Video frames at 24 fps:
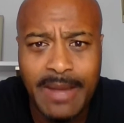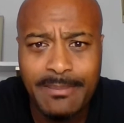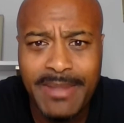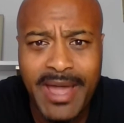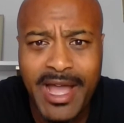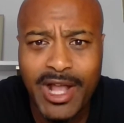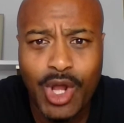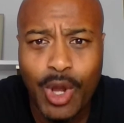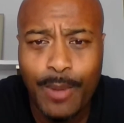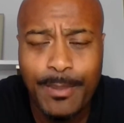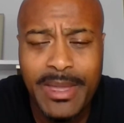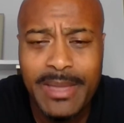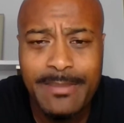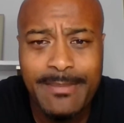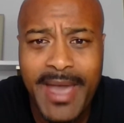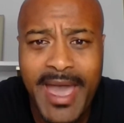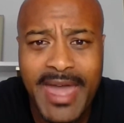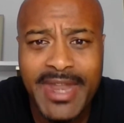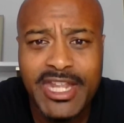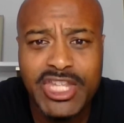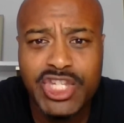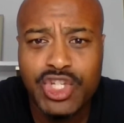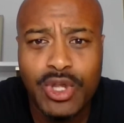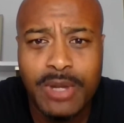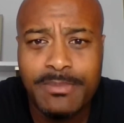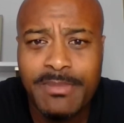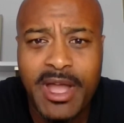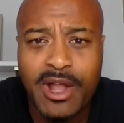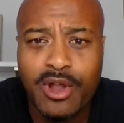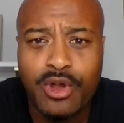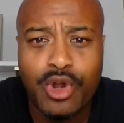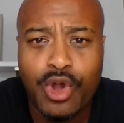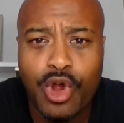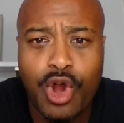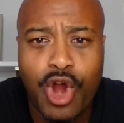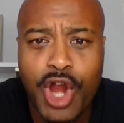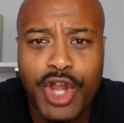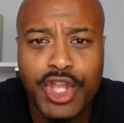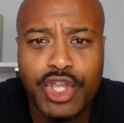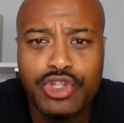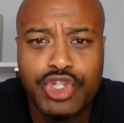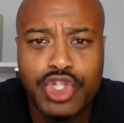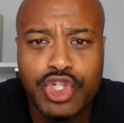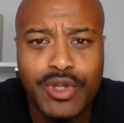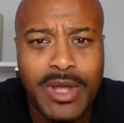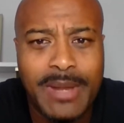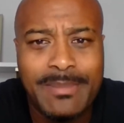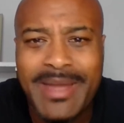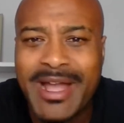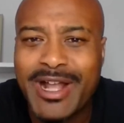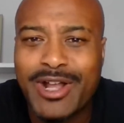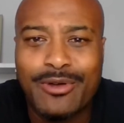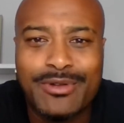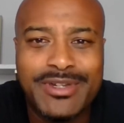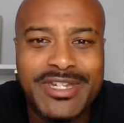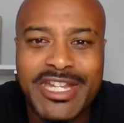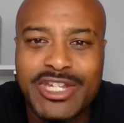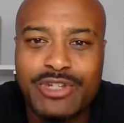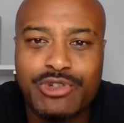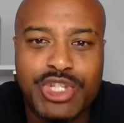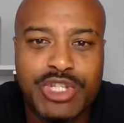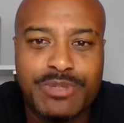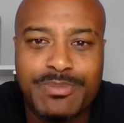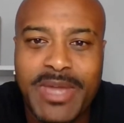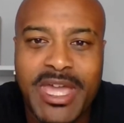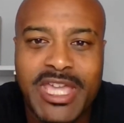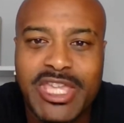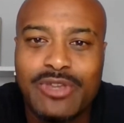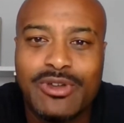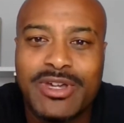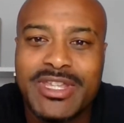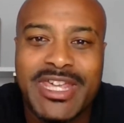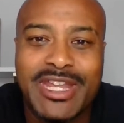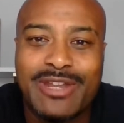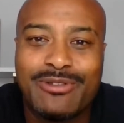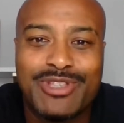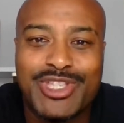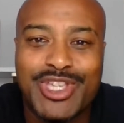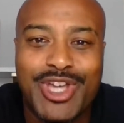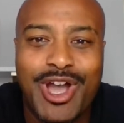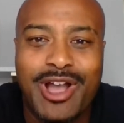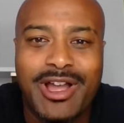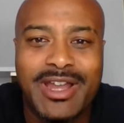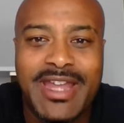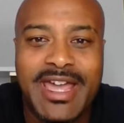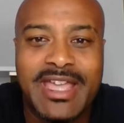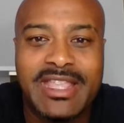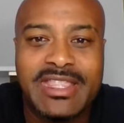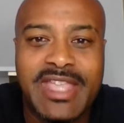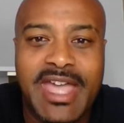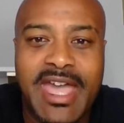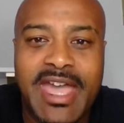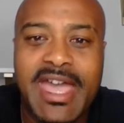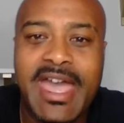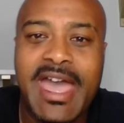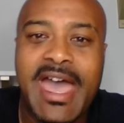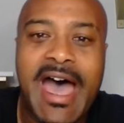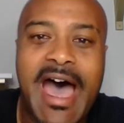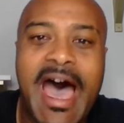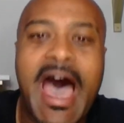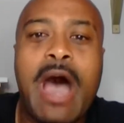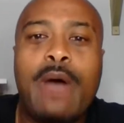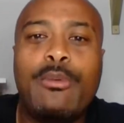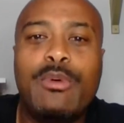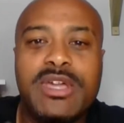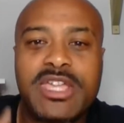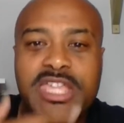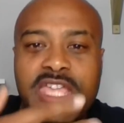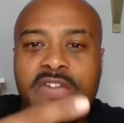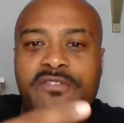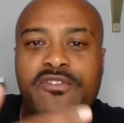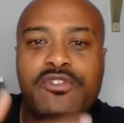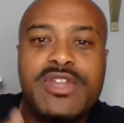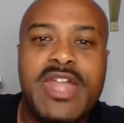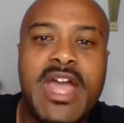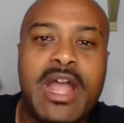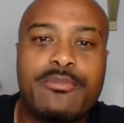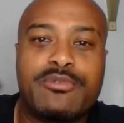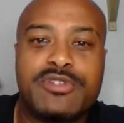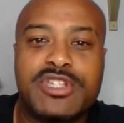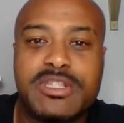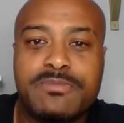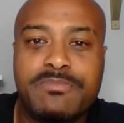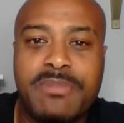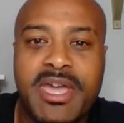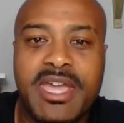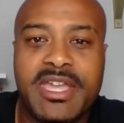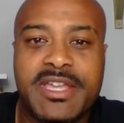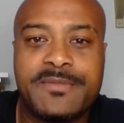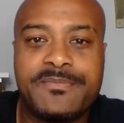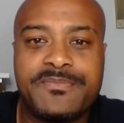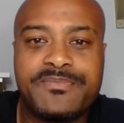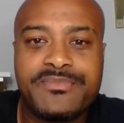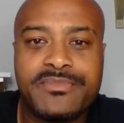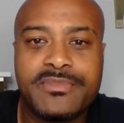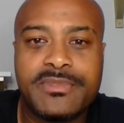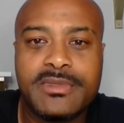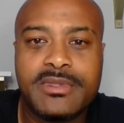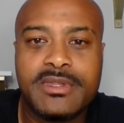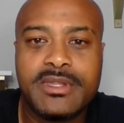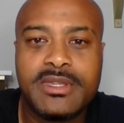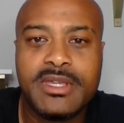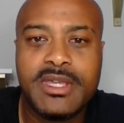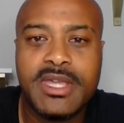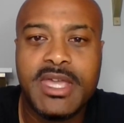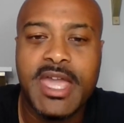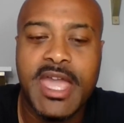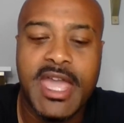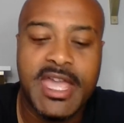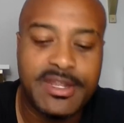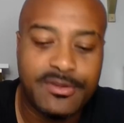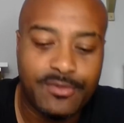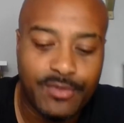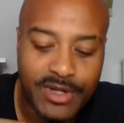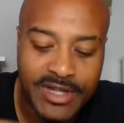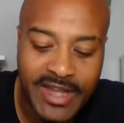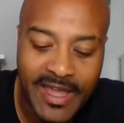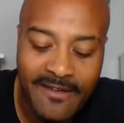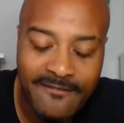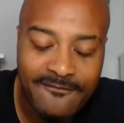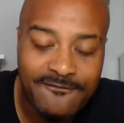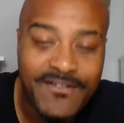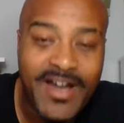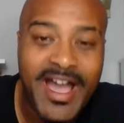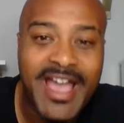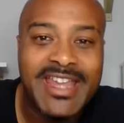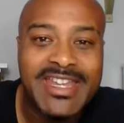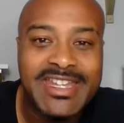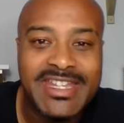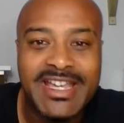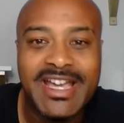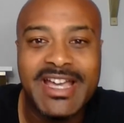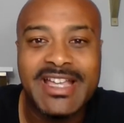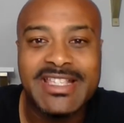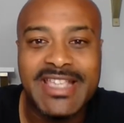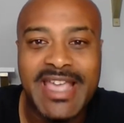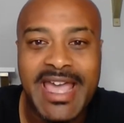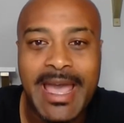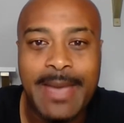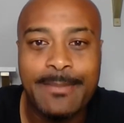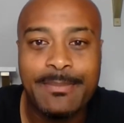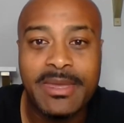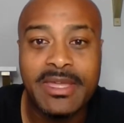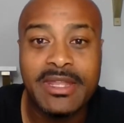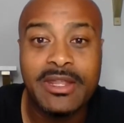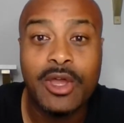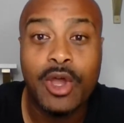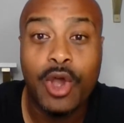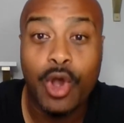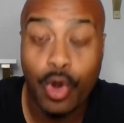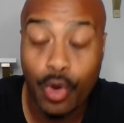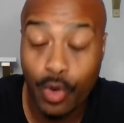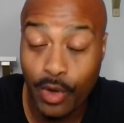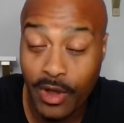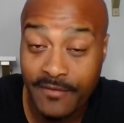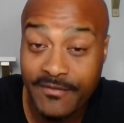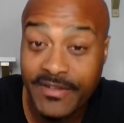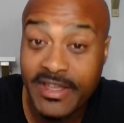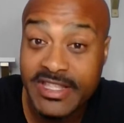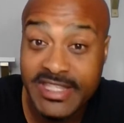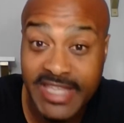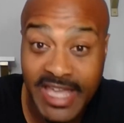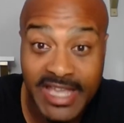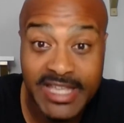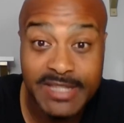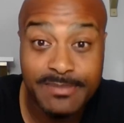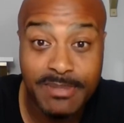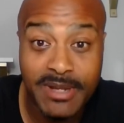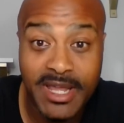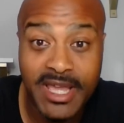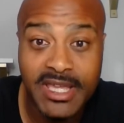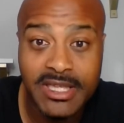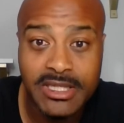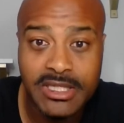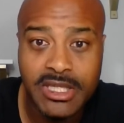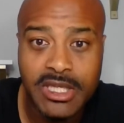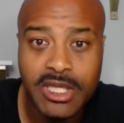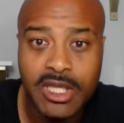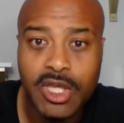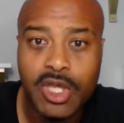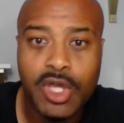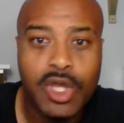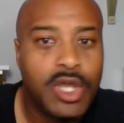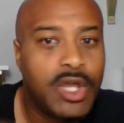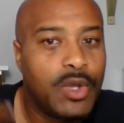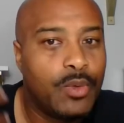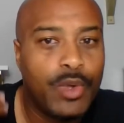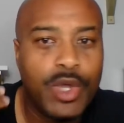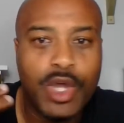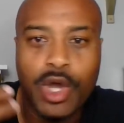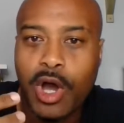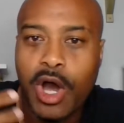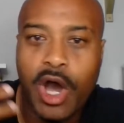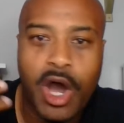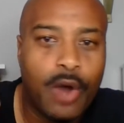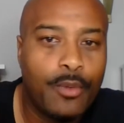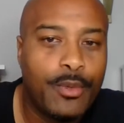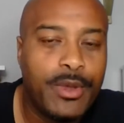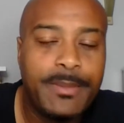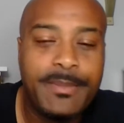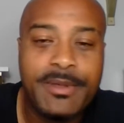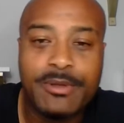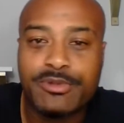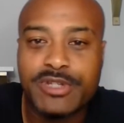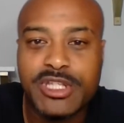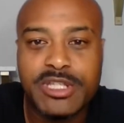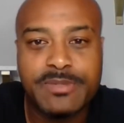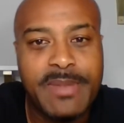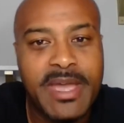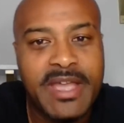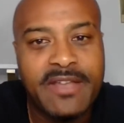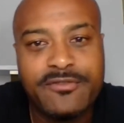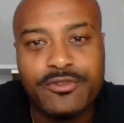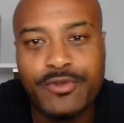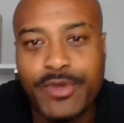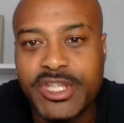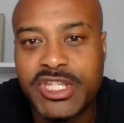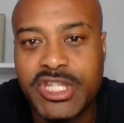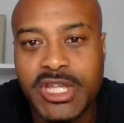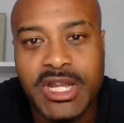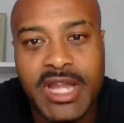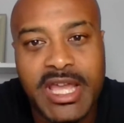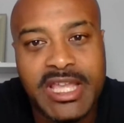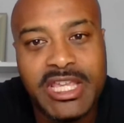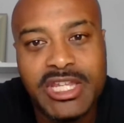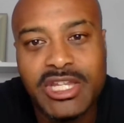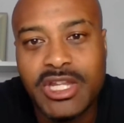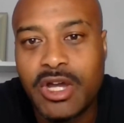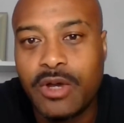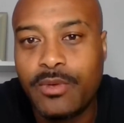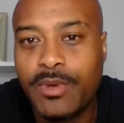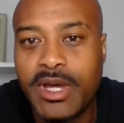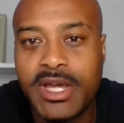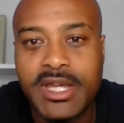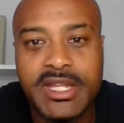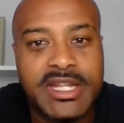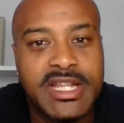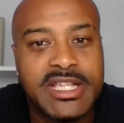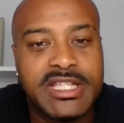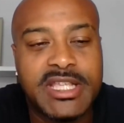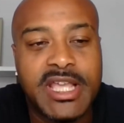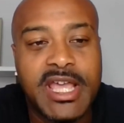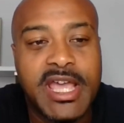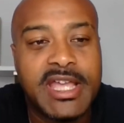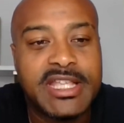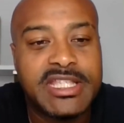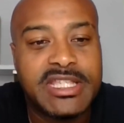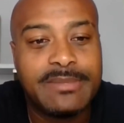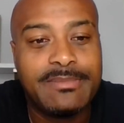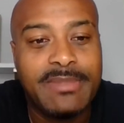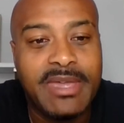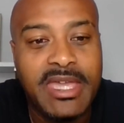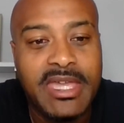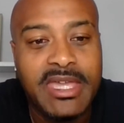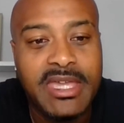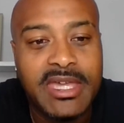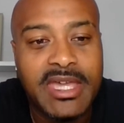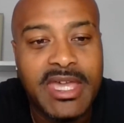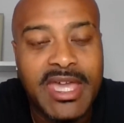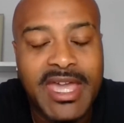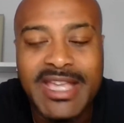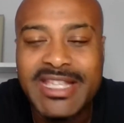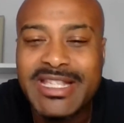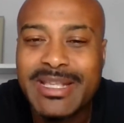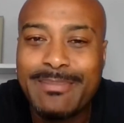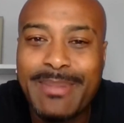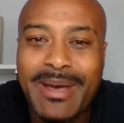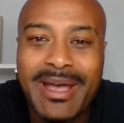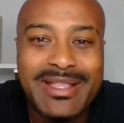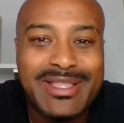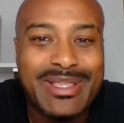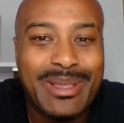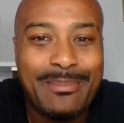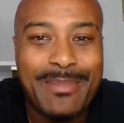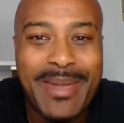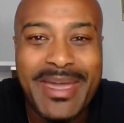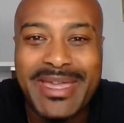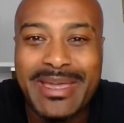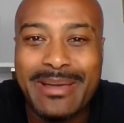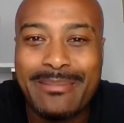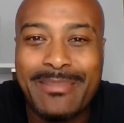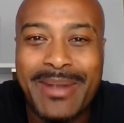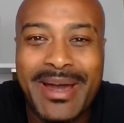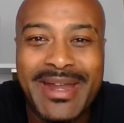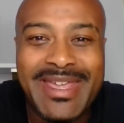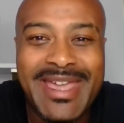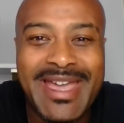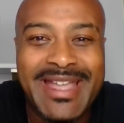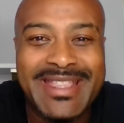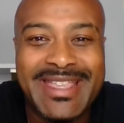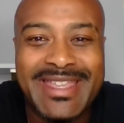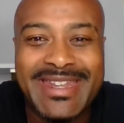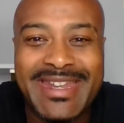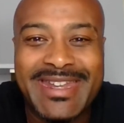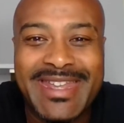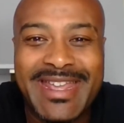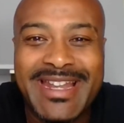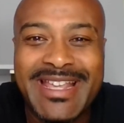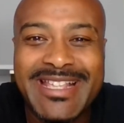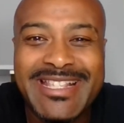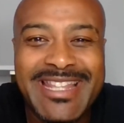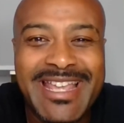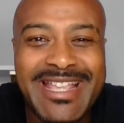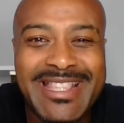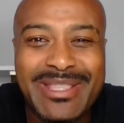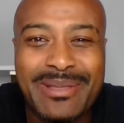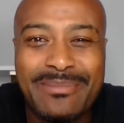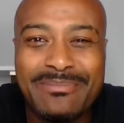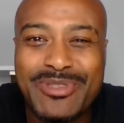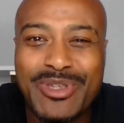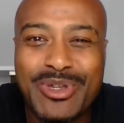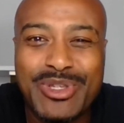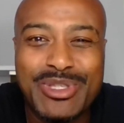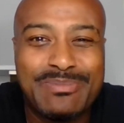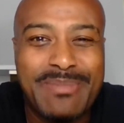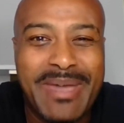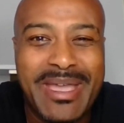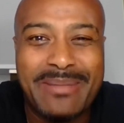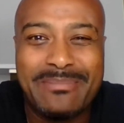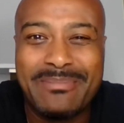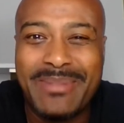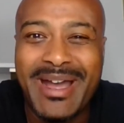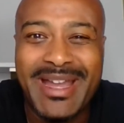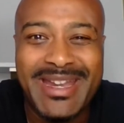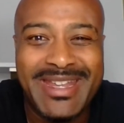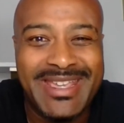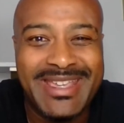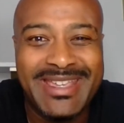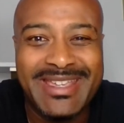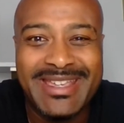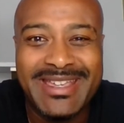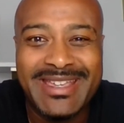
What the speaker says: not going to be mad at you. I'm not going to argue with you. I'm not going to disrespect you because I don't talk like that. I will give you that respect. And when that fight does happen, or if it takes place, we'd be respectful to each other. Like, you know what? This, to me, it's about them making money at the end of the day. Let's let them dudes make money.